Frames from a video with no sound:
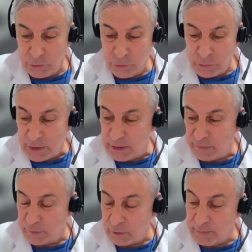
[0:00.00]
do a
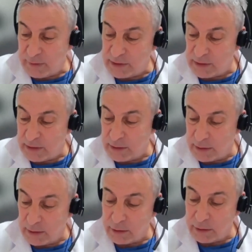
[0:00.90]
deformity
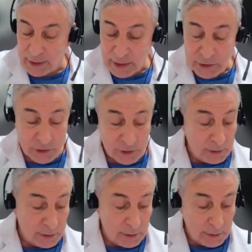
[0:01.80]

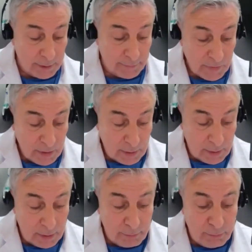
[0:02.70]
correction
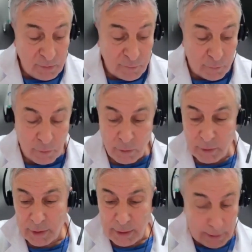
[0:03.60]

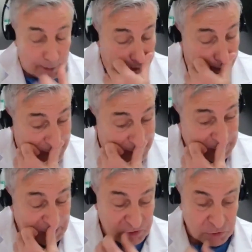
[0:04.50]
before
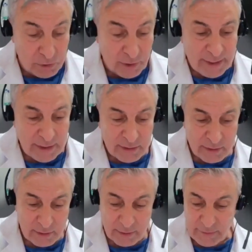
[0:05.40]
making sure that
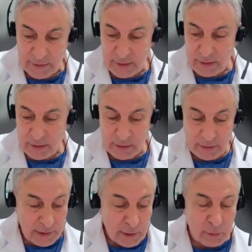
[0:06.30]

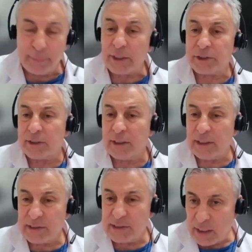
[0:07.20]
decompression
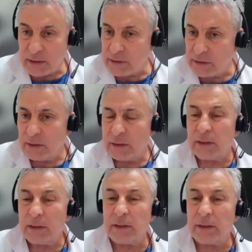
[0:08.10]
is not
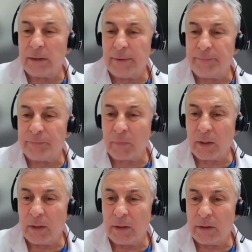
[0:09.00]
um,
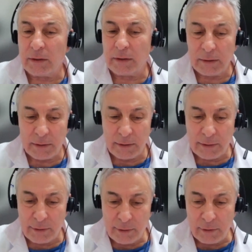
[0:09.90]

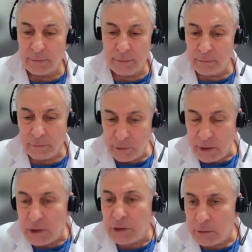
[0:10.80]
the
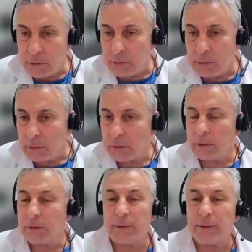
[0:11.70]

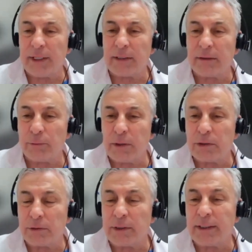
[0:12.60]
issue that we
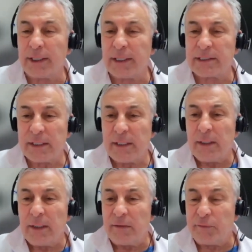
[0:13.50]
should address.
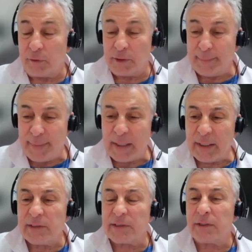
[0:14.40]
For
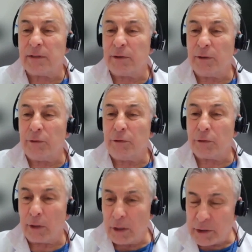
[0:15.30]
Parkinson, the
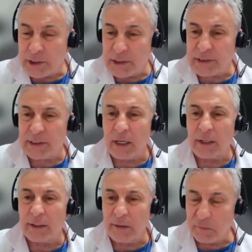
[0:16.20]
neurologists
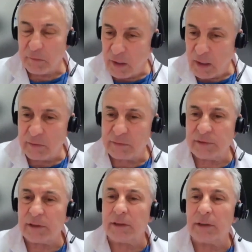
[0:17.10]
are involved
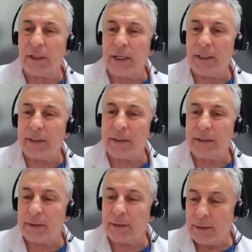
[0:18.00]

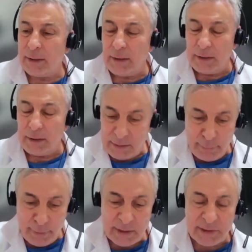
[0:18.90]
and deep
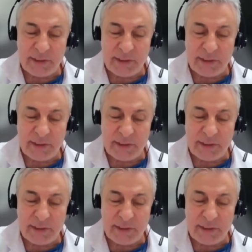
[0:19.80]
brain